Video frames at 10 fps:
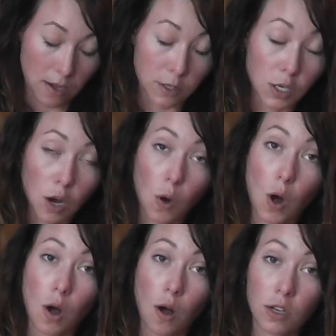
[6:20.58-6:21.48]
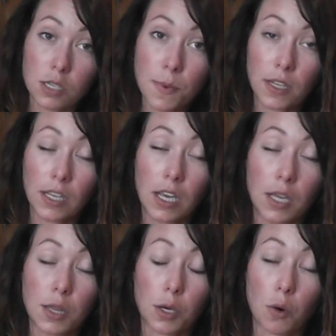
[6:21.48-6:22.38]
So
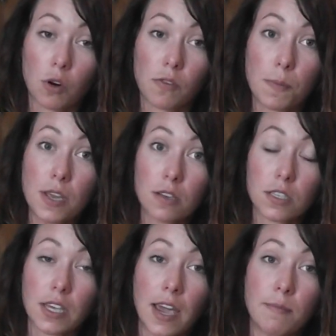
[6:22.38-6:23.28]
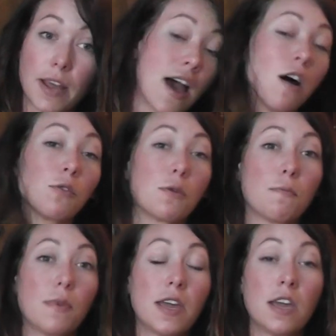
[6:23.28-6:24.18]
ultimately, the Court of Appeals came down